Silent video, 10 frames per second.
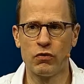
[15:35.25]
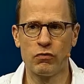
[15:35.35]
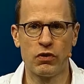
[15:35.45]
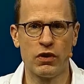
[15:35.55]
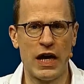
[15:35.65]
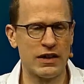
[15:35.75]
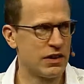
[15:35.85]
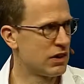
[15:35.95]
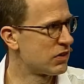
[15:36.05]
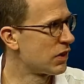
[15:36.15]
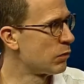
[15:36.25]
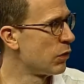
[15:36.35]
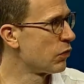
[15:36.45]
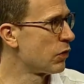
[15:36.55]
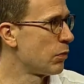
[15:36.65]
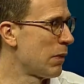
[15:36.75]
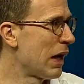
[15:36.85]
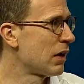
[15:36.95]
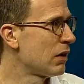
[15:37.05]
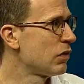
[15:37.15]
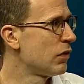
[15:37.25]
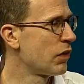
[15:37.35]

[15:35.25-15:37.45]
for idealistic moves to be made if,